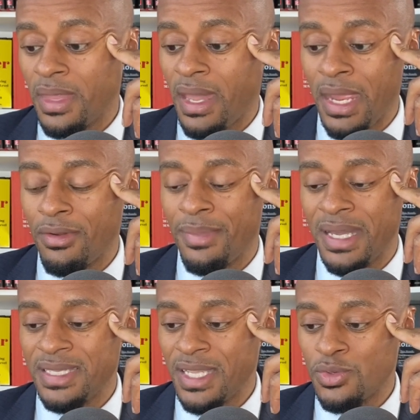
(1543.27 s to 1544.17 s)
Not
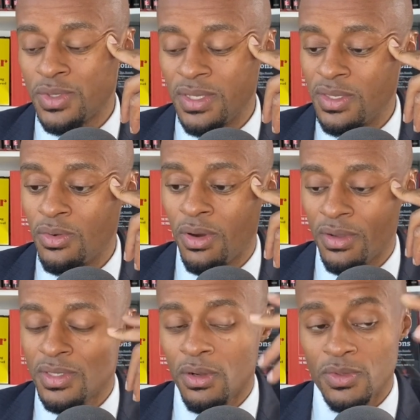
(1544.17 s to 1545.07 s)
everybody's interested. You're
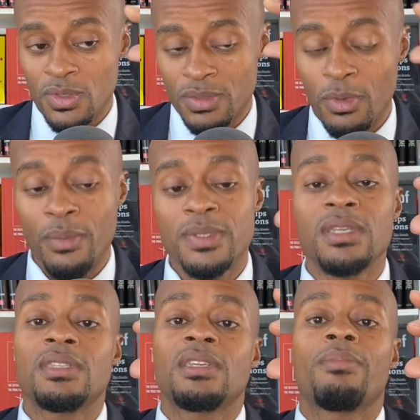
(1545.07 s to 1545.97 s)
only talking to a small
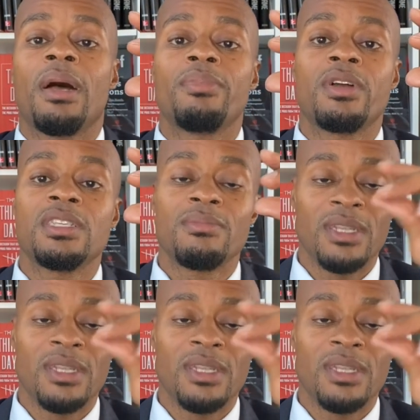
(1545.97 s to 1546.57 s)
percentage of the population,